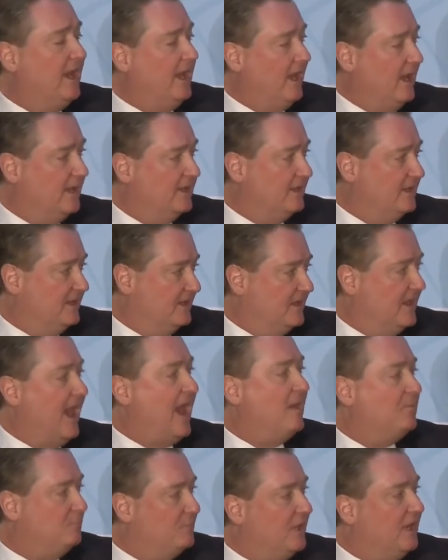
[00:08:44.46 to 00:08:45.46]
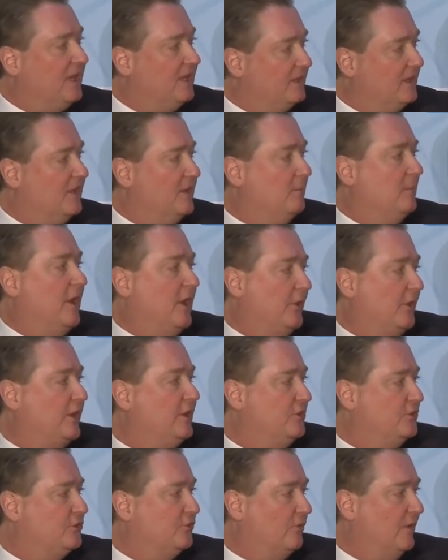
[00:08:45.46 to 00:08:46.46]
and that being the
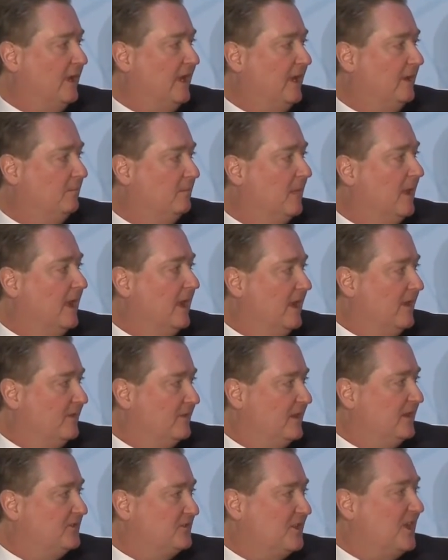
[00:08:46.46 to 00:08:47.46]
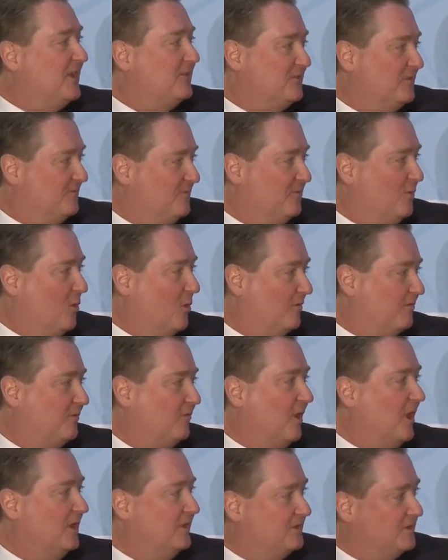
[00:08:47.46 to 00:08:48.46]
American dream that's at the
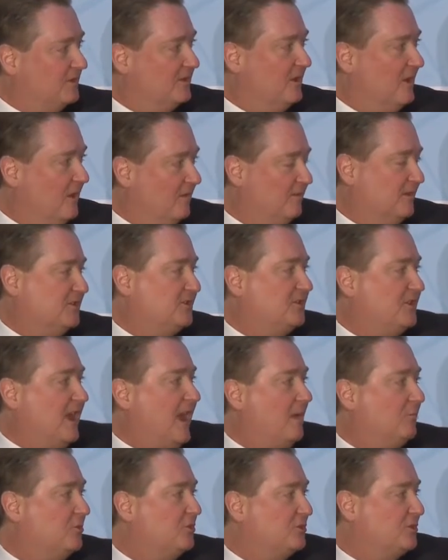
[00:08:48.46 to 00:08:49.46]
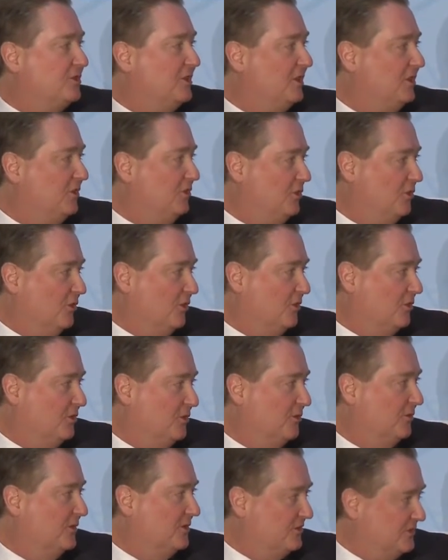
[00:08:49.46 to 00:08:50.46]
forefront of establishing
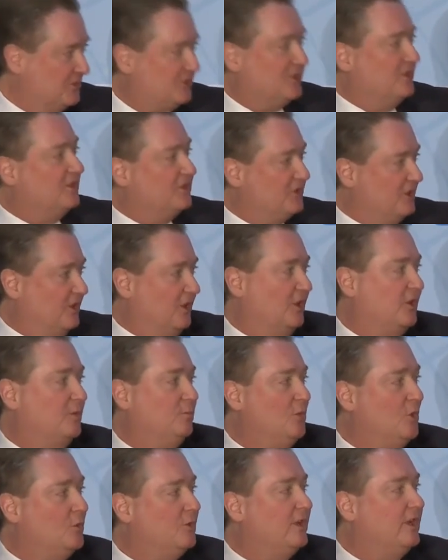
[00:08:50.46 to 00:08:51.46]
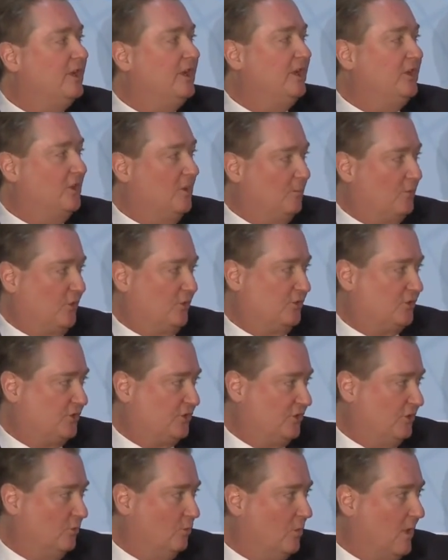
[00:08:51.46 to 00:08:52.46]
your existence in a community, your
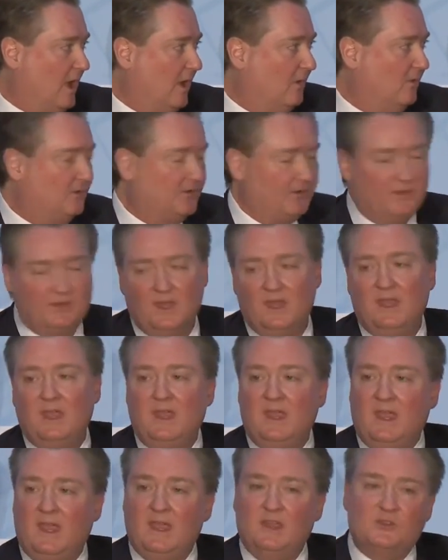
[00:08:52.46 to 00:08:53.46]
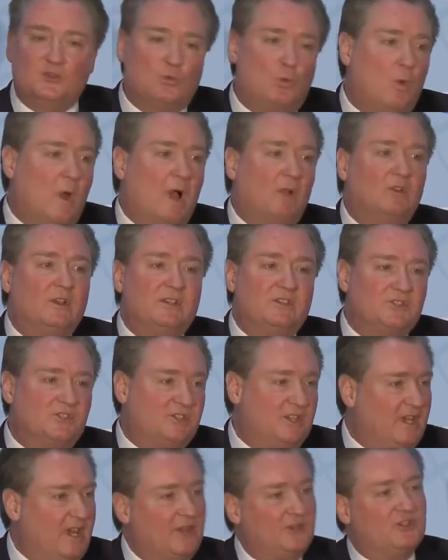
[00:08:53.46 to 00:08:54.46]
personal wealth, as well as
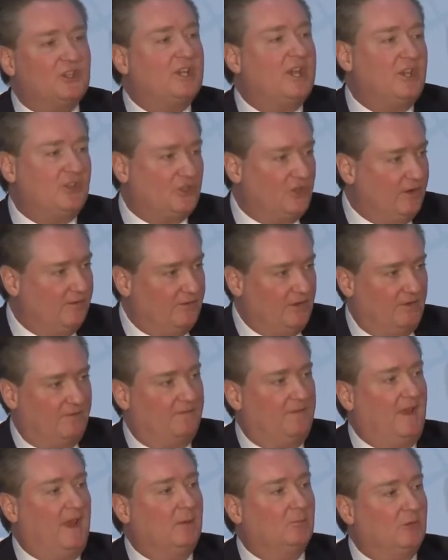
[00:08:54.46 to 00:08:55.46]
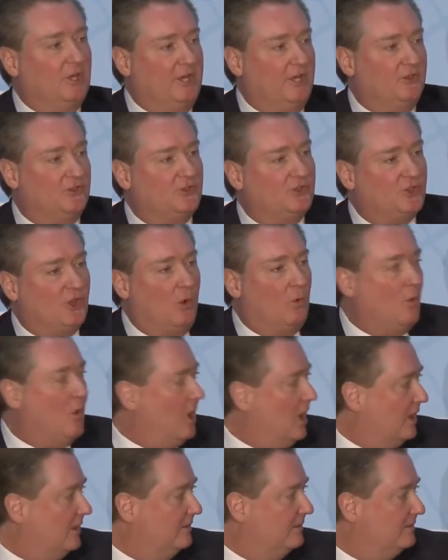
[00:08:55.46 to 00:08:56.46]
the education of your family and so
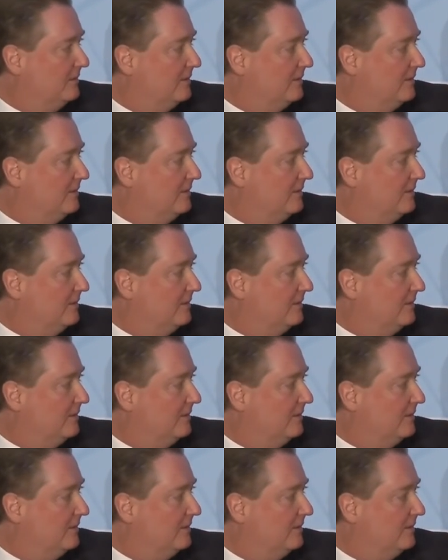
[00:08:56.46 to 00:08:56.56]
on.